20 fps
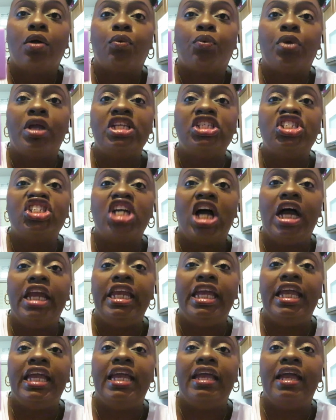Rich
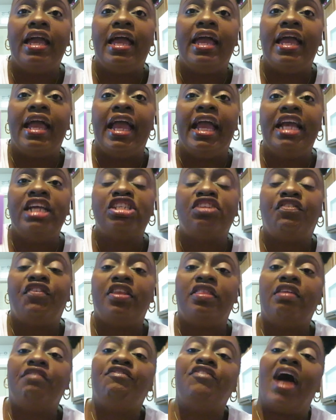Honey
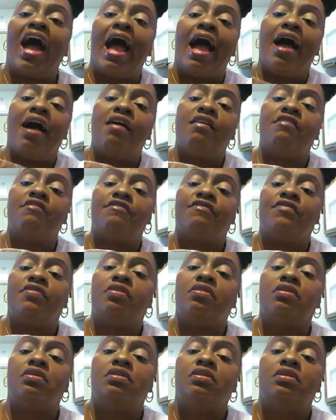H55.
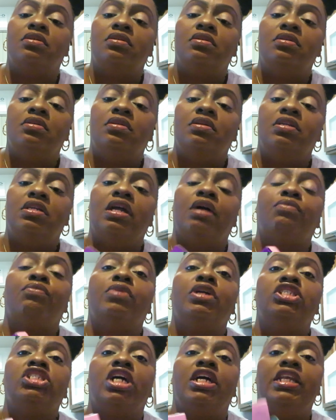Yep,
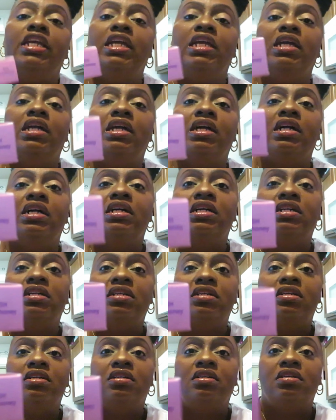Rich Honey.
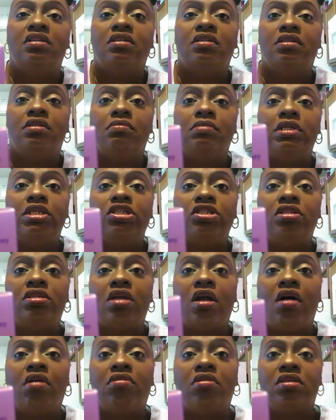Make sure
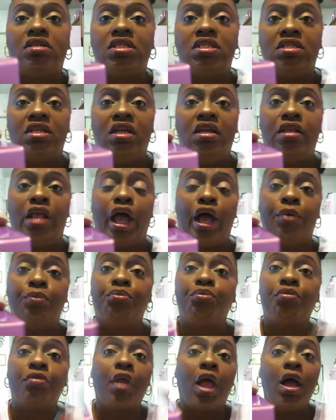y'all can see now.
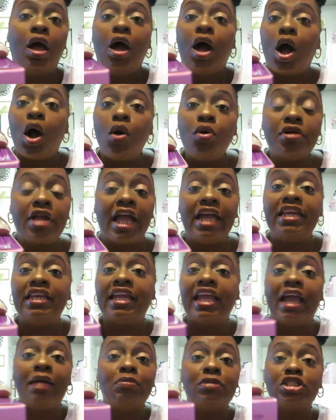Okay, the
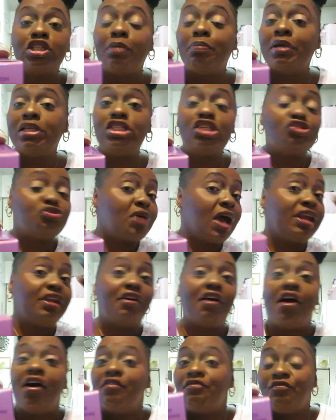camera's so busy trying
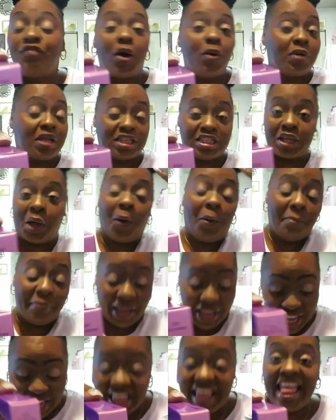to focus on
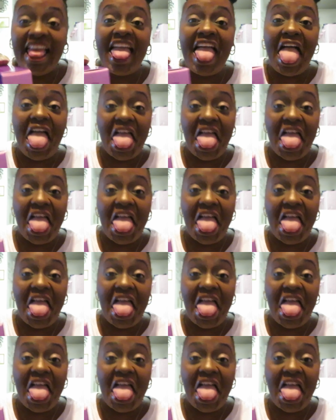me